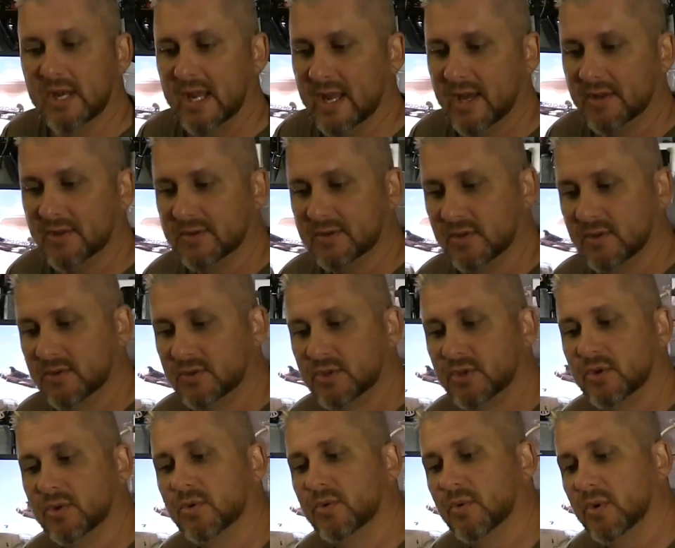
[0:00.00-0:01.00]
went out
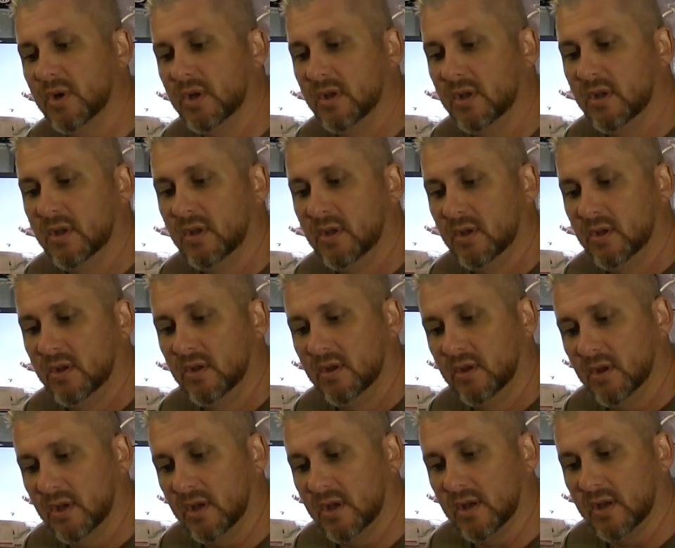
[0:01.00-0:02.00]
to
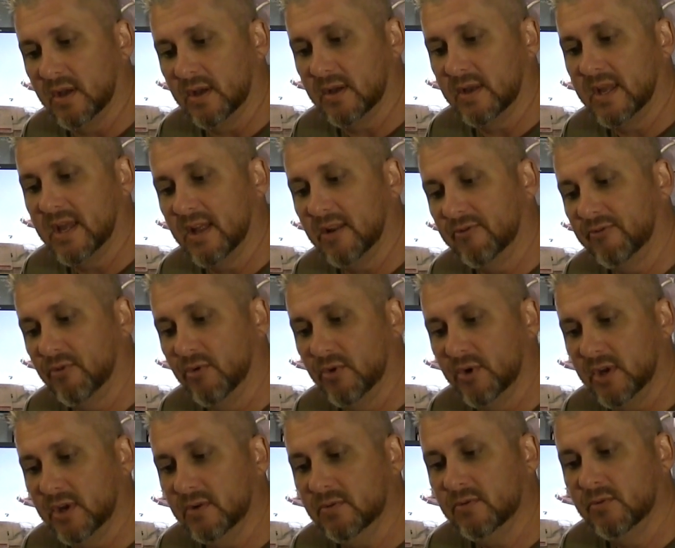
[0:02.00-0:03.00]

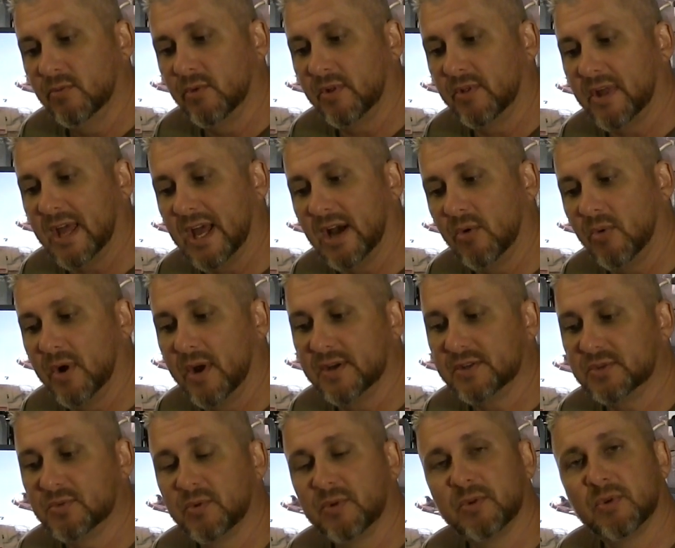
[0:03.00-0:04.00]
California with Out
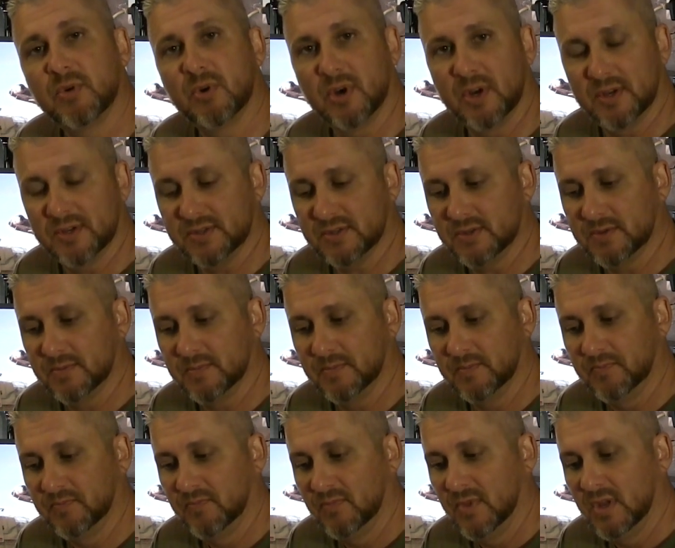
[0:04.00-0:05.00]
West with Chris.
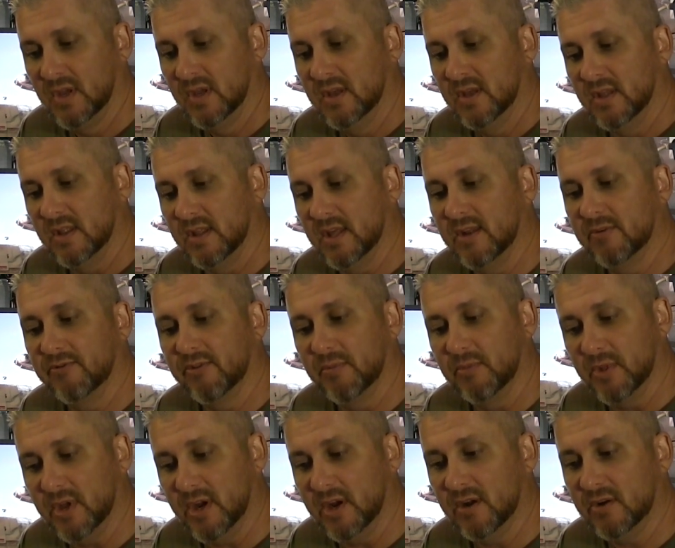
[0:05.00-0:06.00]
And then
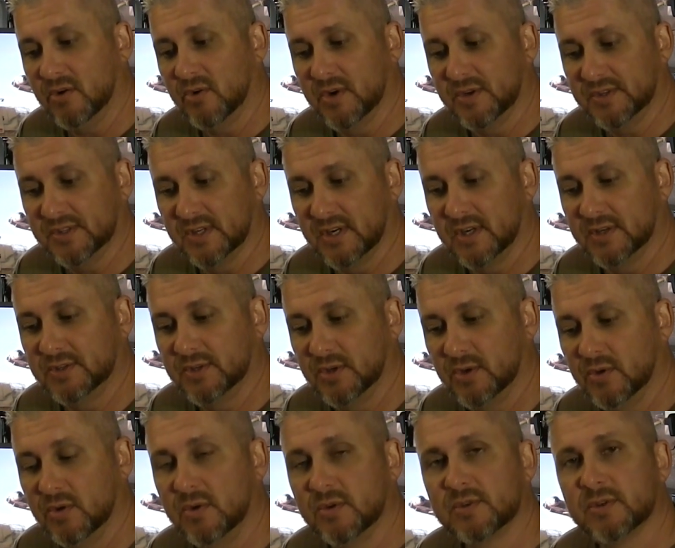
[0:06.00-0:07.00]
from there, Chris sent it
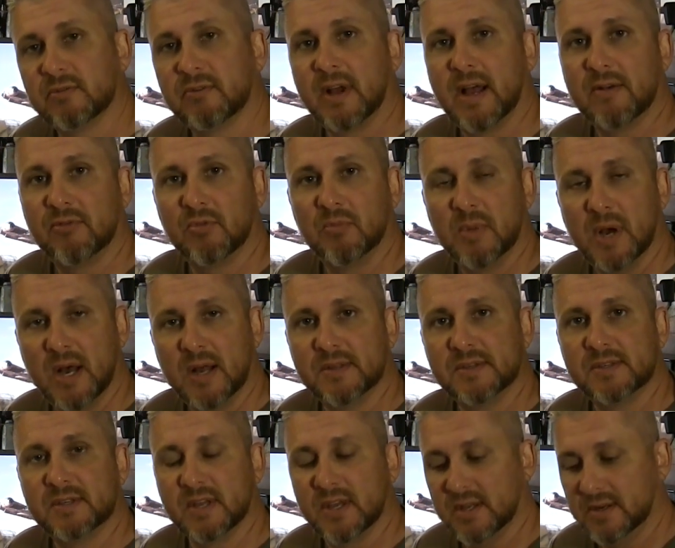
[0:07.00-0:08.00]
to Survival
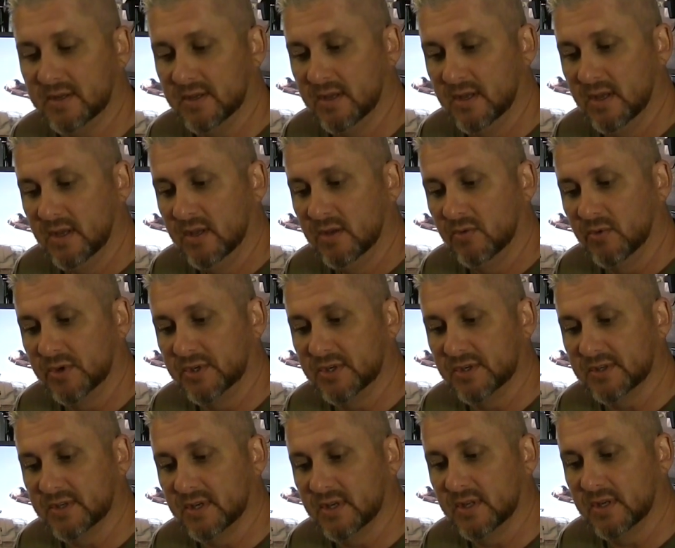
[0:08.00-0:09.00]
Mindset, which
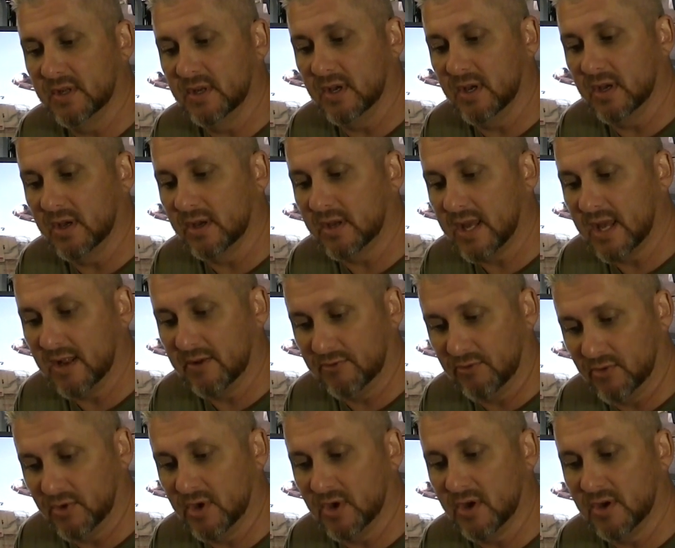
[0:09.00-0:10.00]
is in
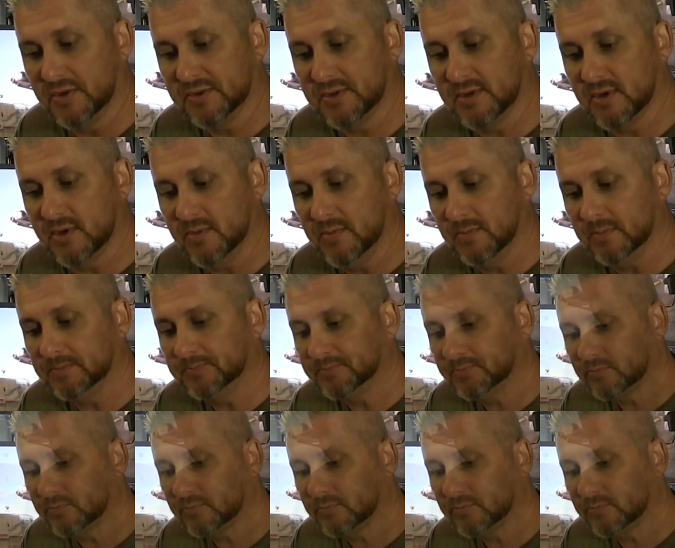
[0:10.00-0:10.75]
California also.